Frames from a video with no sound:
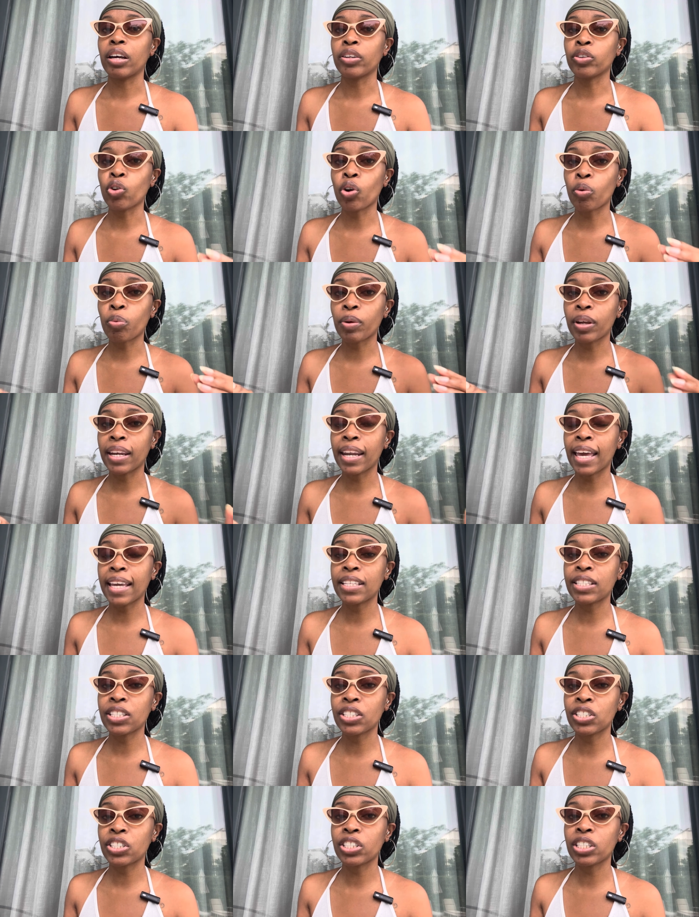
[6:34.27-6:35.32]
your
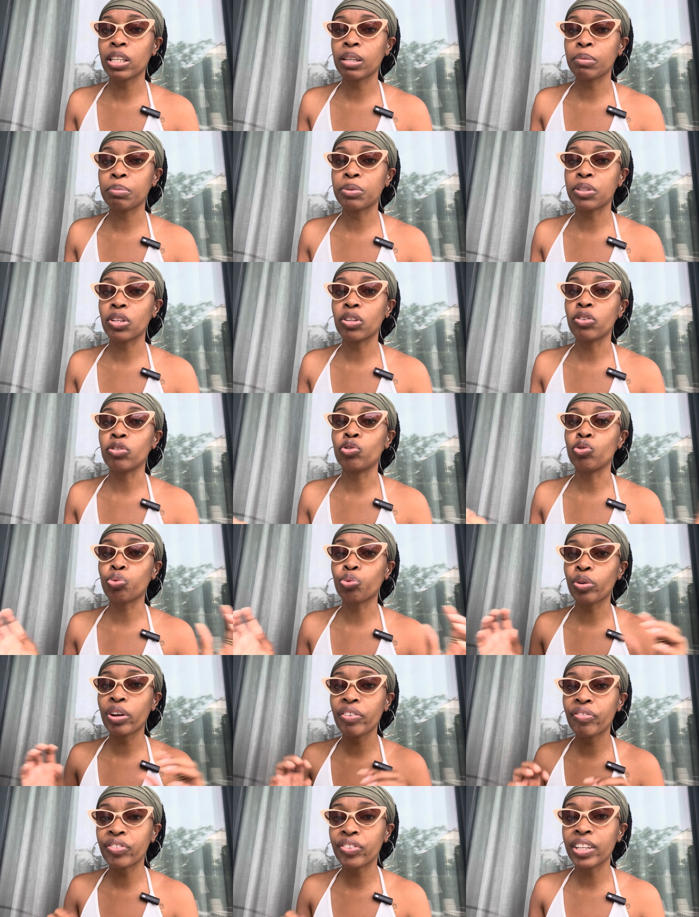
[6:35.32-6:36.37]
relationships
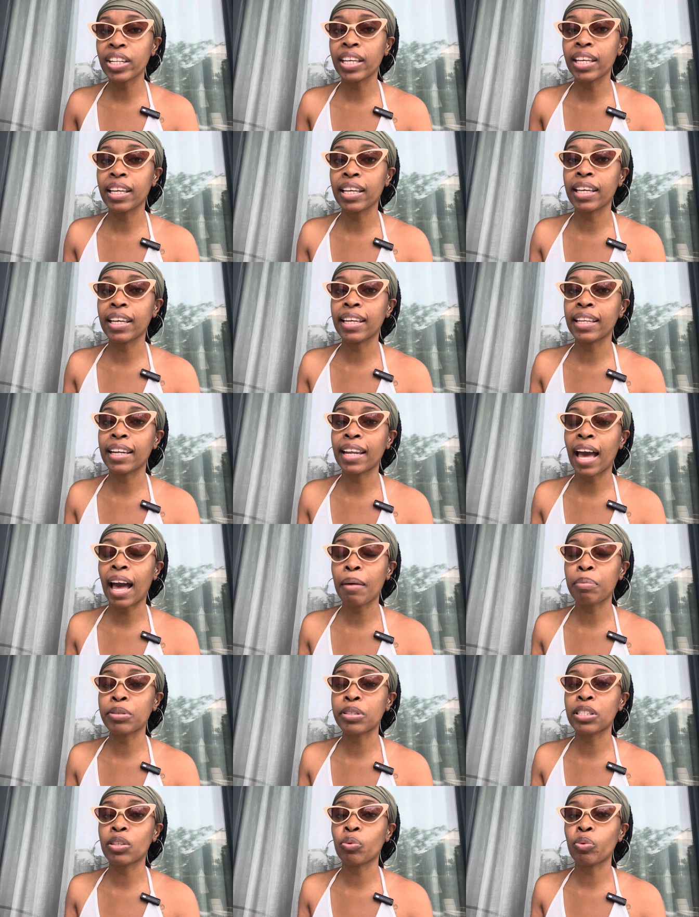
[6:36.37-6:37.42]
drifting in the
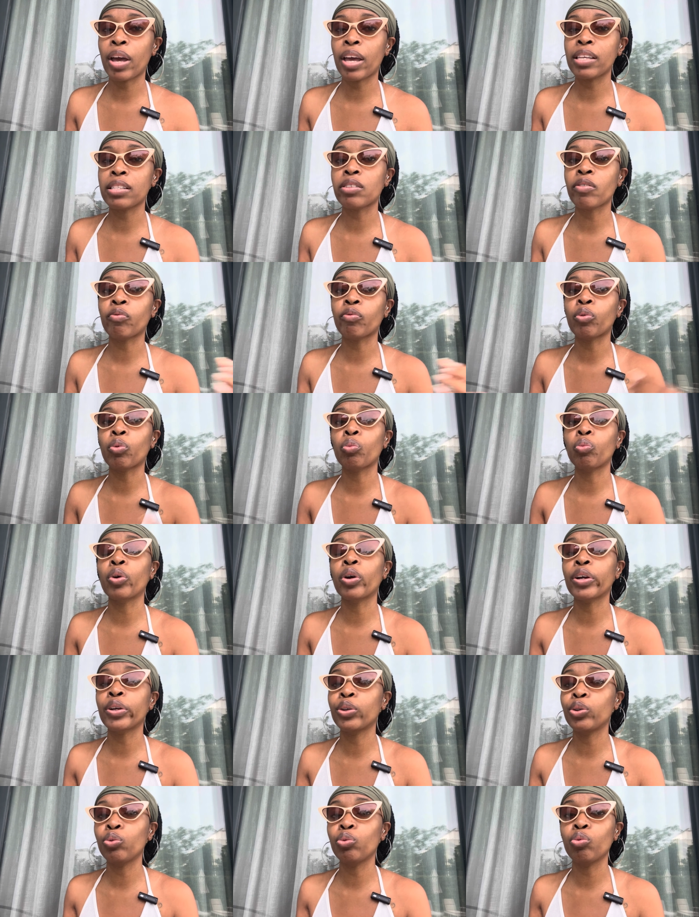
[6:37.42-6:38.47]
opposite ways from
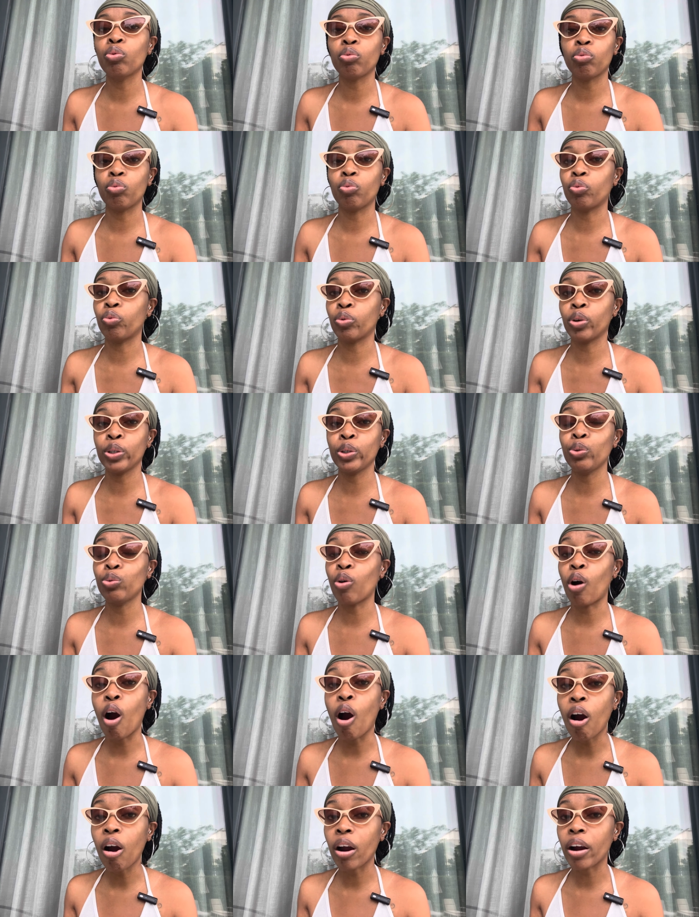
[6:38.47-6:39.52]
where you where you
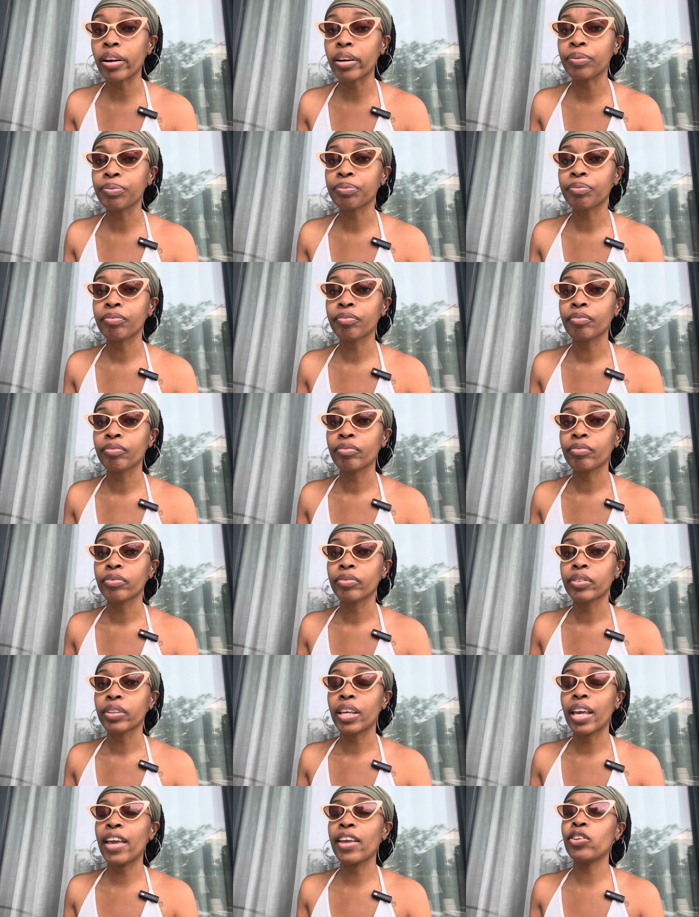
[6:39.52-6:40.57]
are
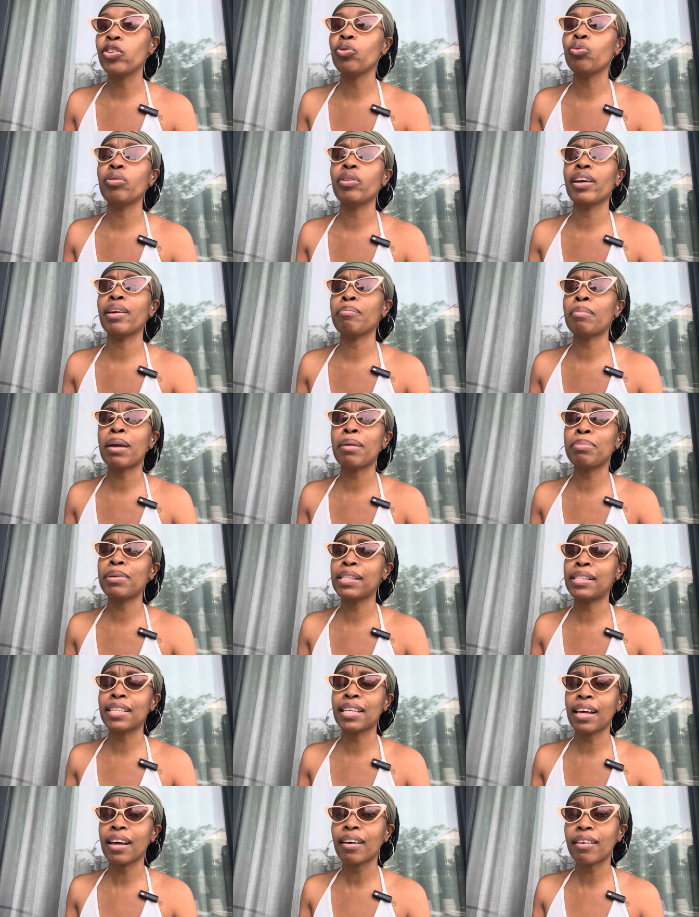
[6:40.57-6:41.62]
and you it may be
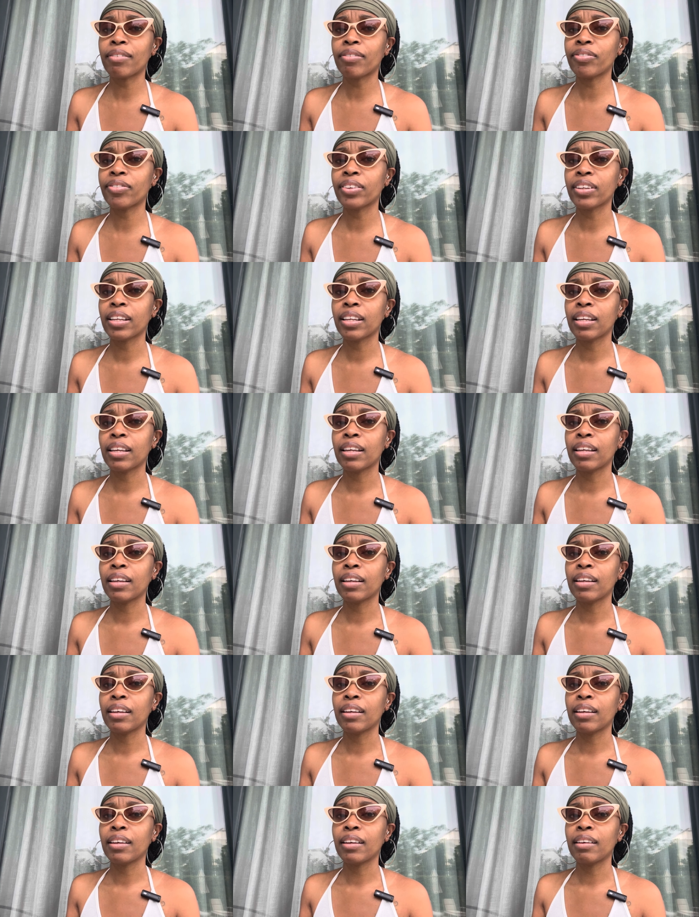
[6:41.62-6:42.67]
tough
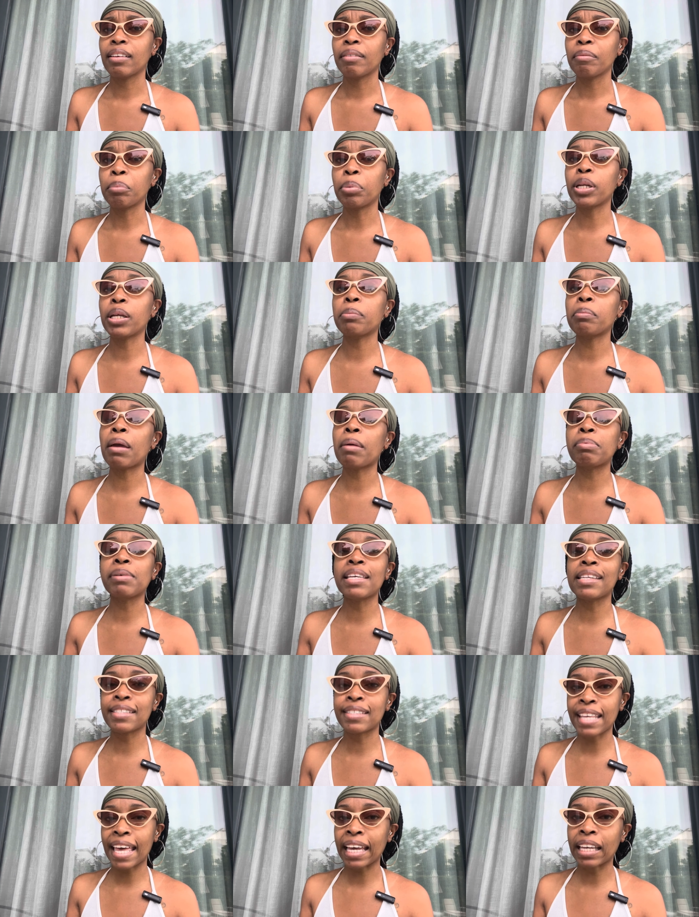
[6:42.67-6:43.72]
but it may
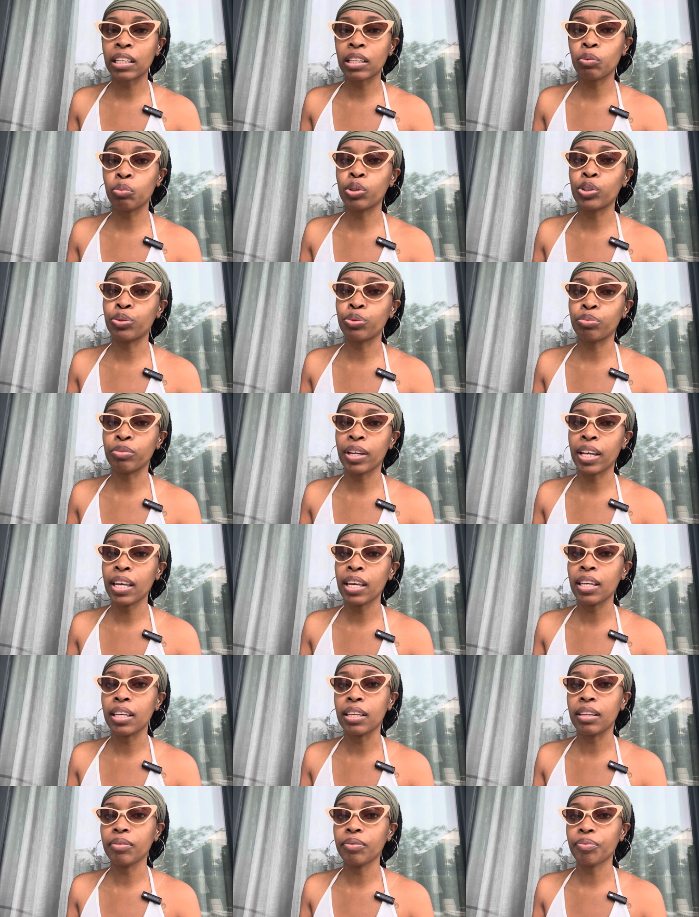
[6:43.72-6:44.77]
be exactly what you
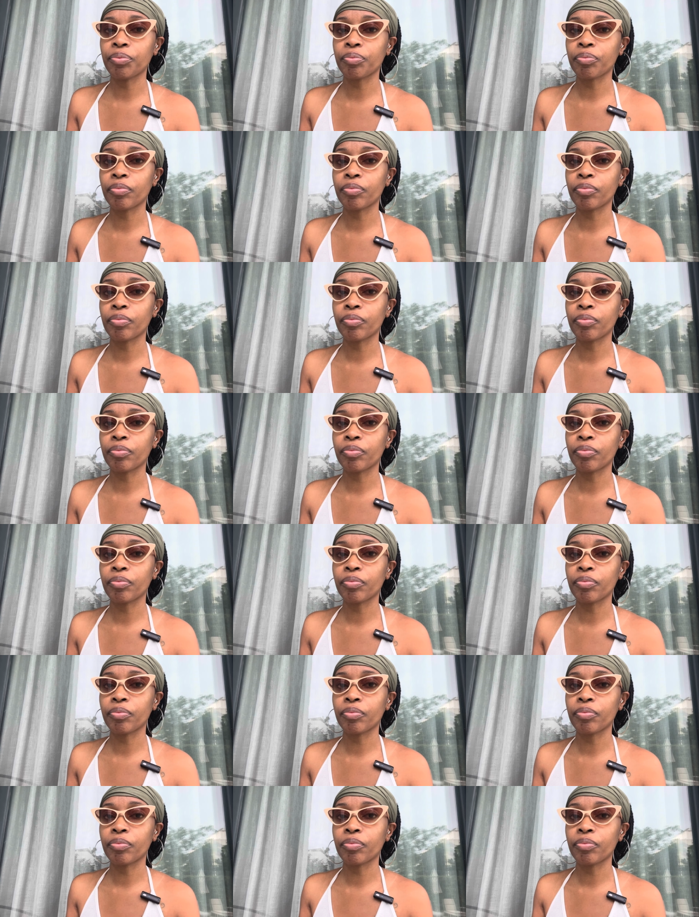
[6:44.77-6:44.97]
need.